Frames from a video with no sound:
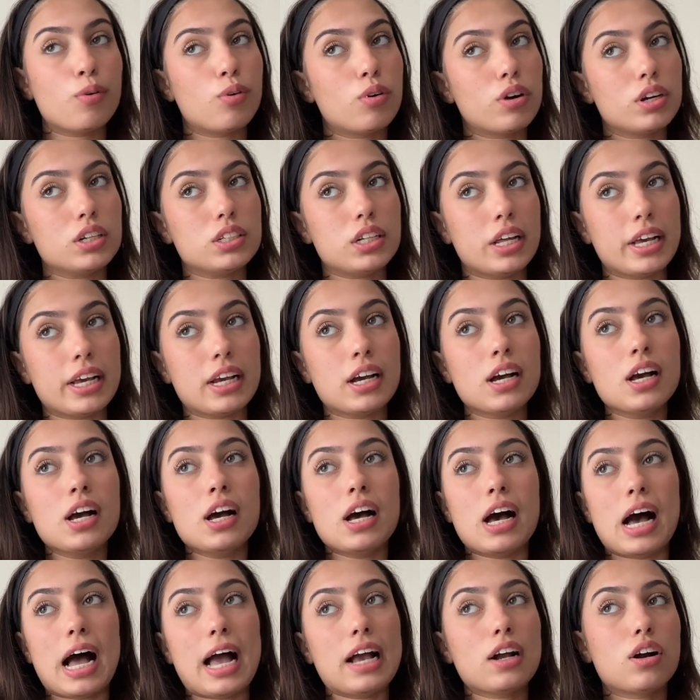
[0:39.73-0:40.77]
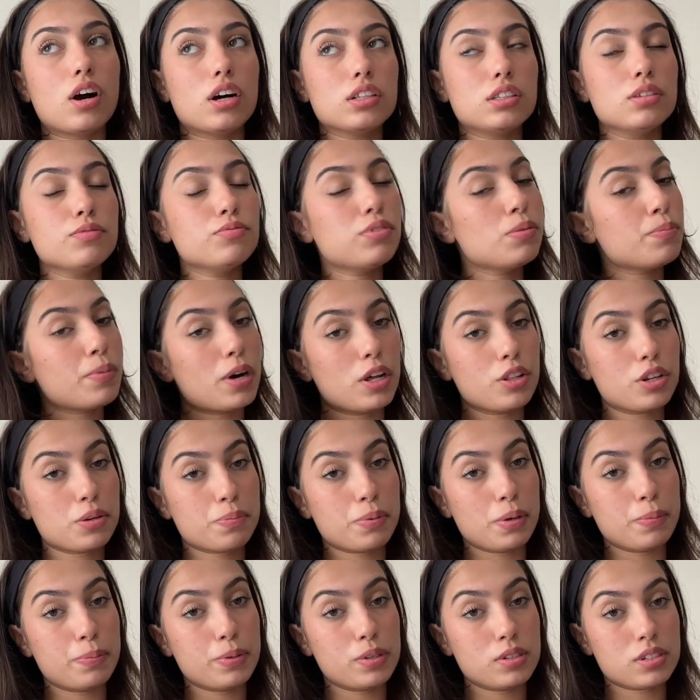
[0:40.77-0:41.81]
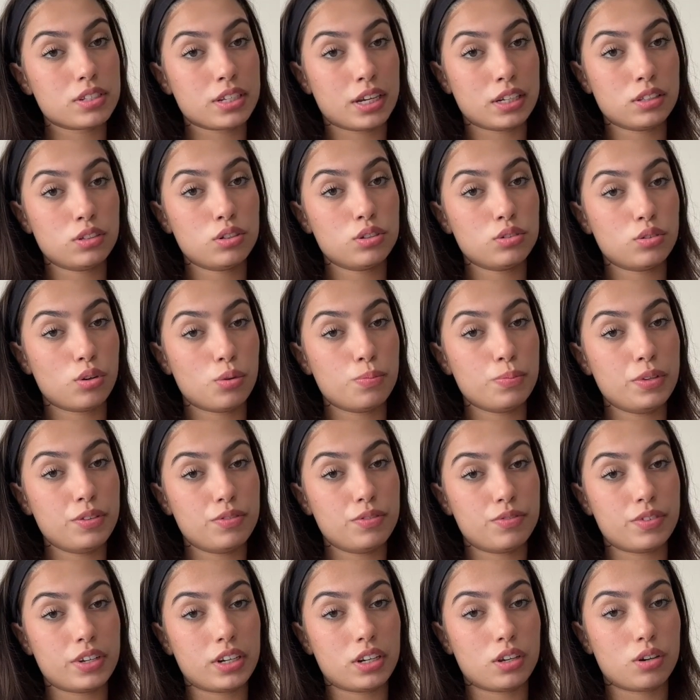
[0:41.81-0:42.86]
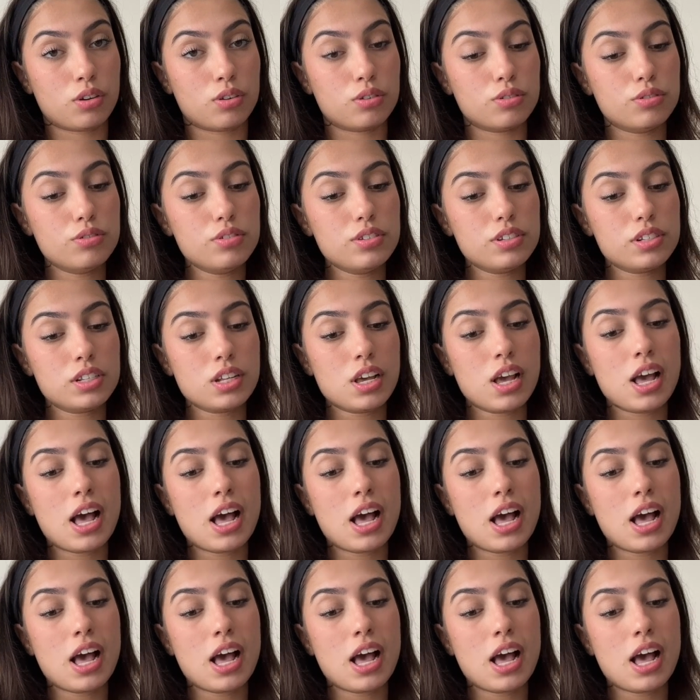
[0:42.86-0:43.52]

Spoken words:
or like I got them from other people's get to know me videos.